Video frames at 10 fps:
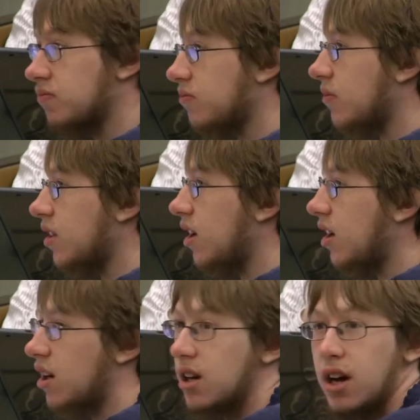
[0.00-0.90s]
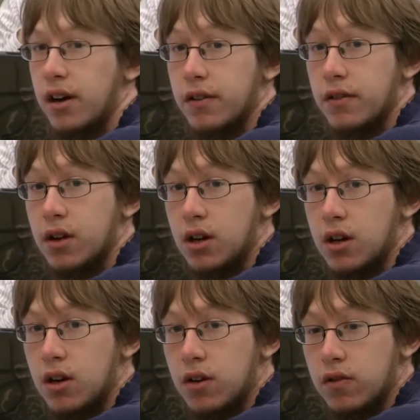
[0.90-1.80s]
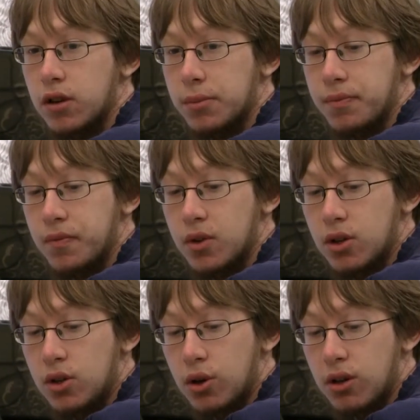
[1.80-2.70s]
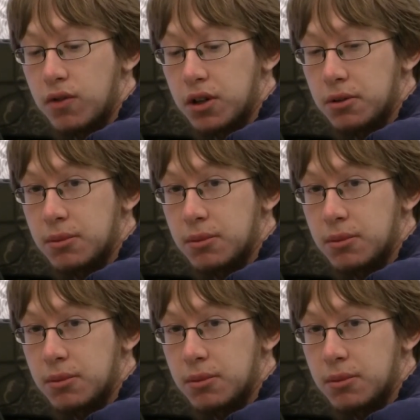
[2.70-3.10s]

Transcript: Where are you from? Uh, from Northfield,